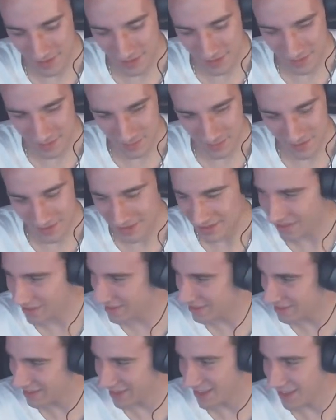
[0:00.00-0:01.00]
But
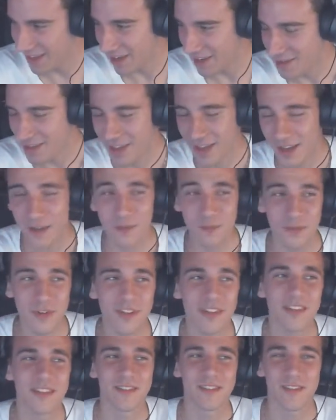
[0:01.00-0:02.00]
I want
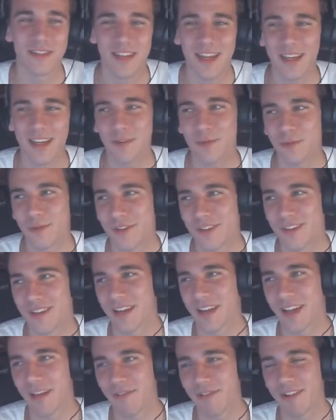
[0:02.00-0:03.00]
SLI to work, and I
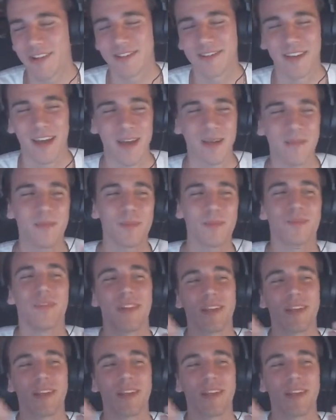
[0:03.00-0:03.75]
haven't had time to play